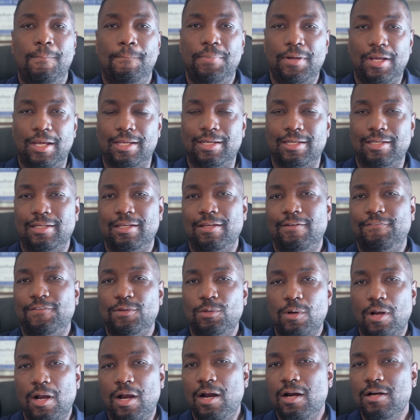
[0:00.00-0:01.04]
But if
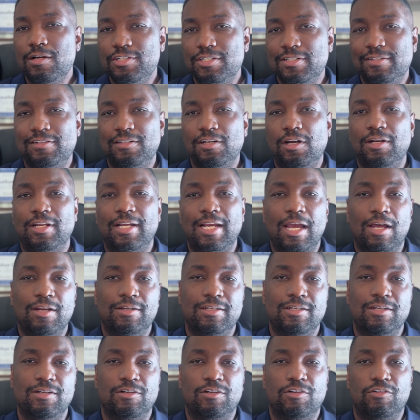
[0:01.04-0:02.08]
you are just starting out
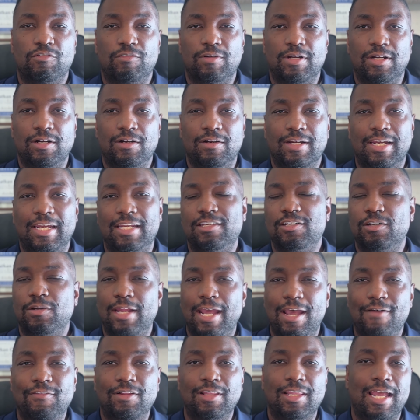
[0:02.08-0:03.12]
in your career and don't
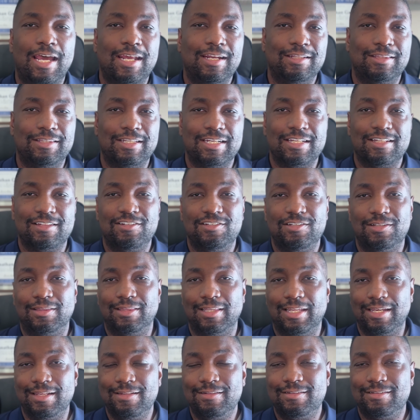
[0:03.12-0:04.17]
have a lot of things to
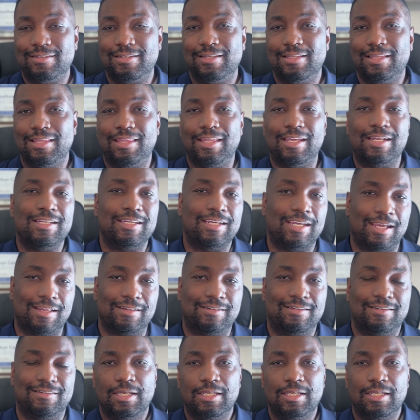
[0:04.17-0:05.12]
list, then yes,